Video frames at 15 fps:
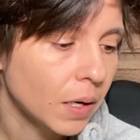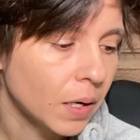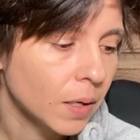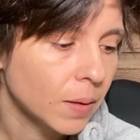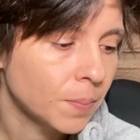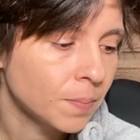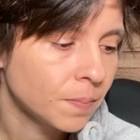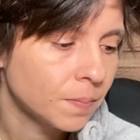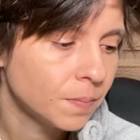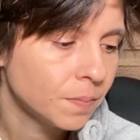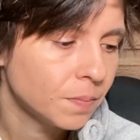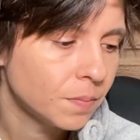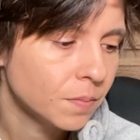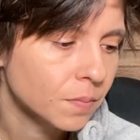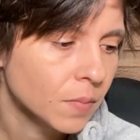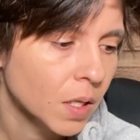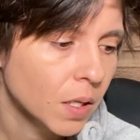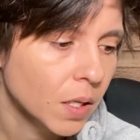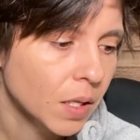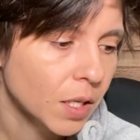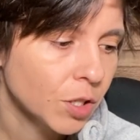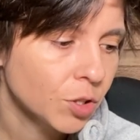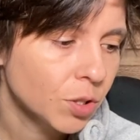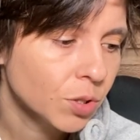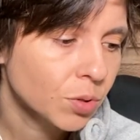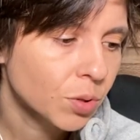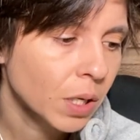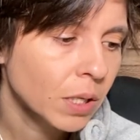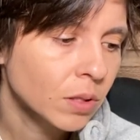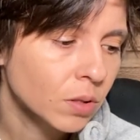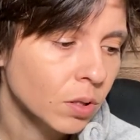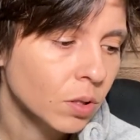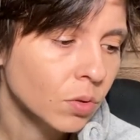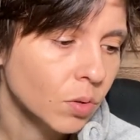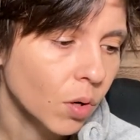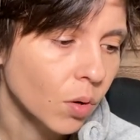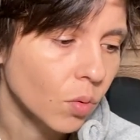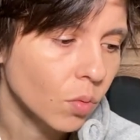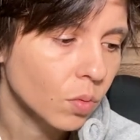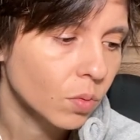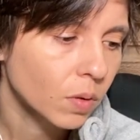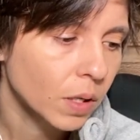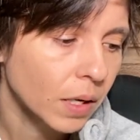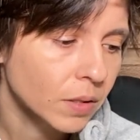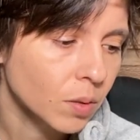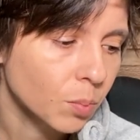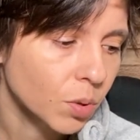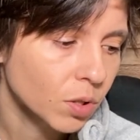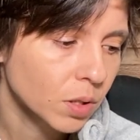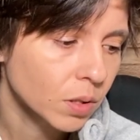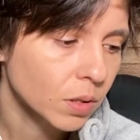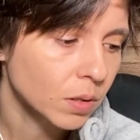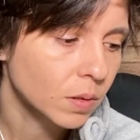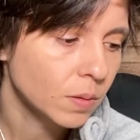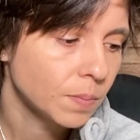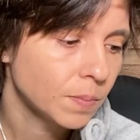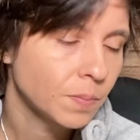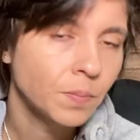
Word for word: and just trying to grow as a person.